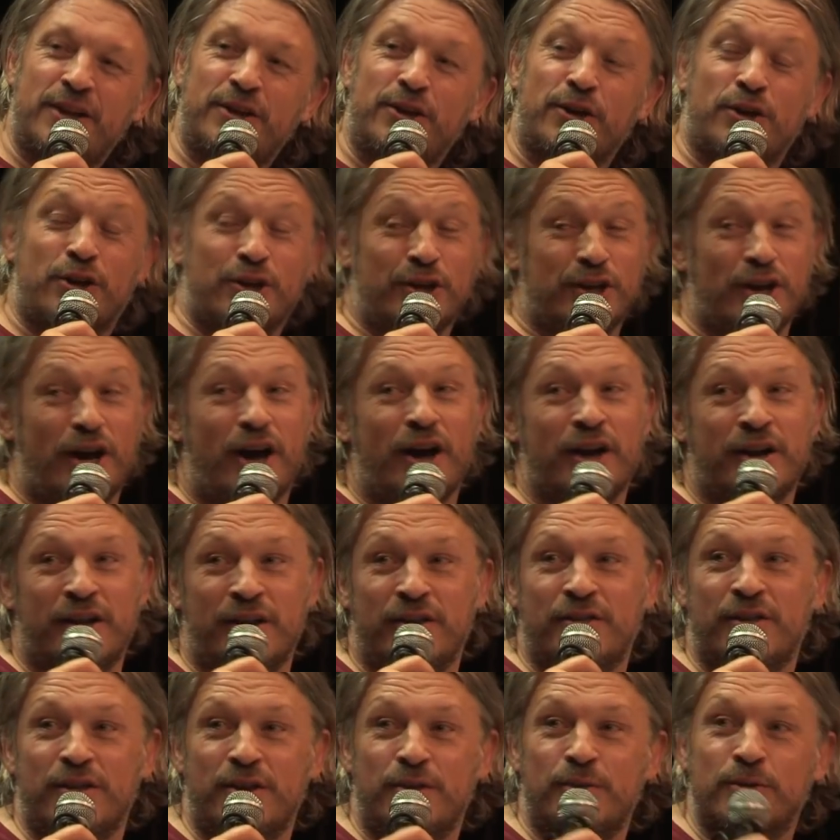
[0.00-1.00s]
You could
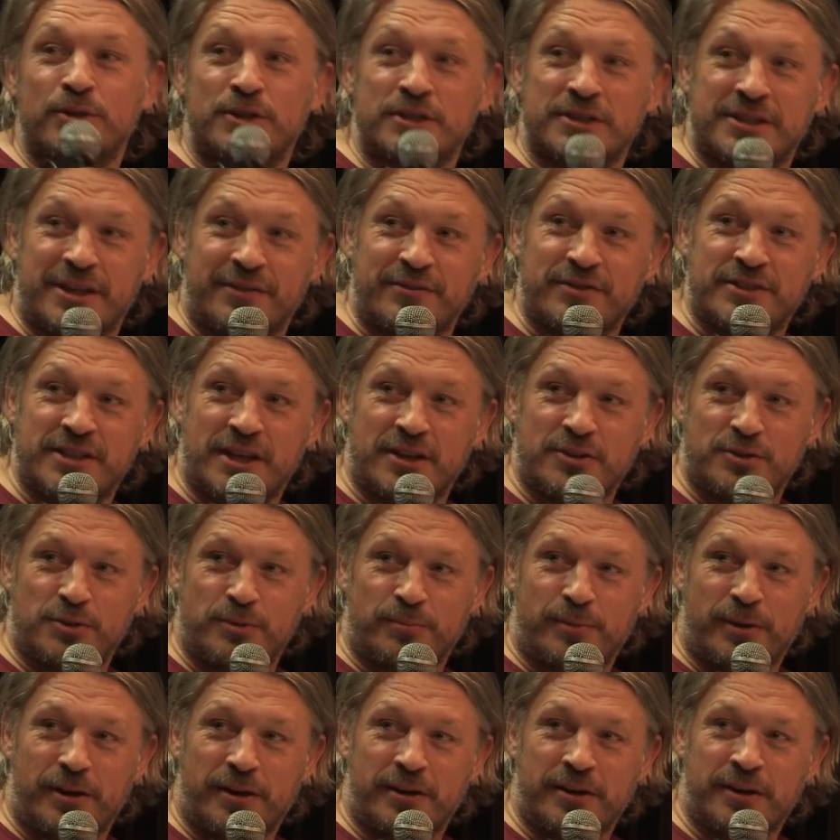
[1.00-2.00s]
argue that you were just having sex with
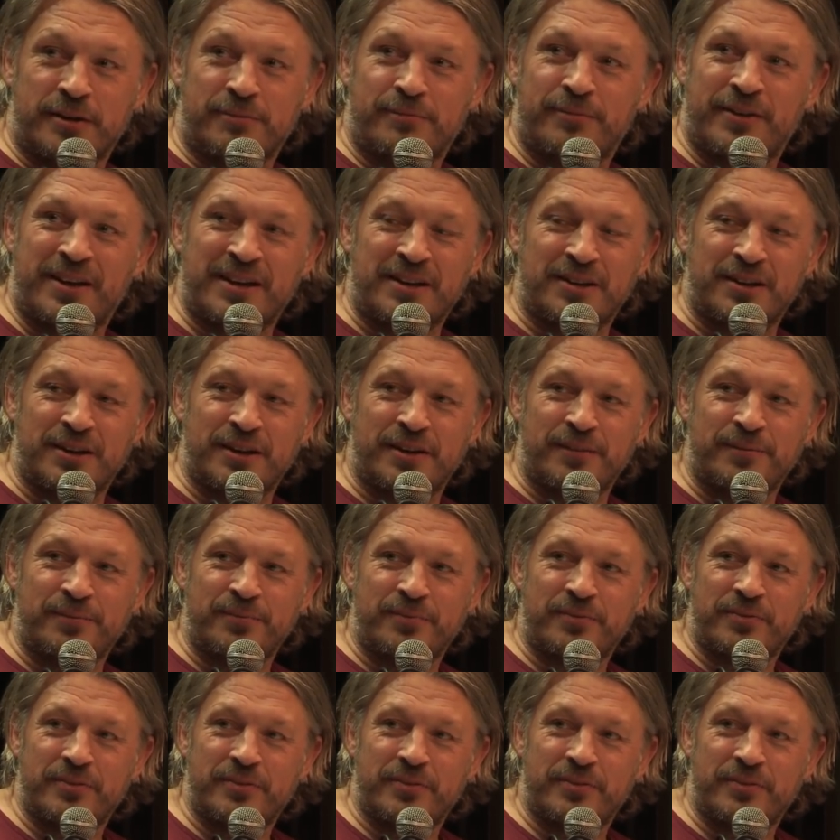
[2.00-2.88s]
your partner then, couldn't you?